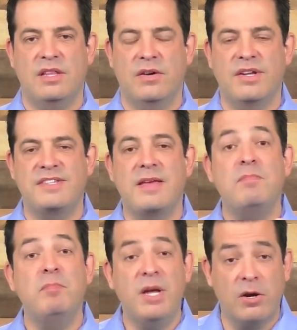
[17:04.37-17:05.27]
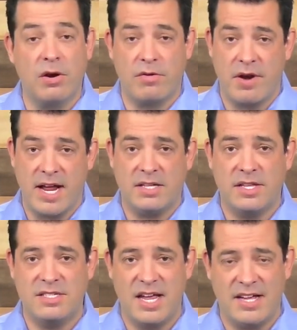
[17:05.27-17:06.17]
there is a mirroring
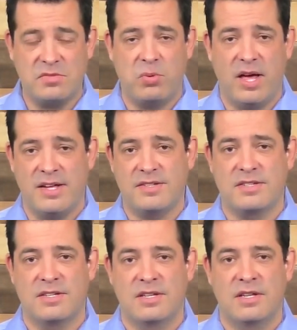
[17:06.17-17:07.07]
that takes place.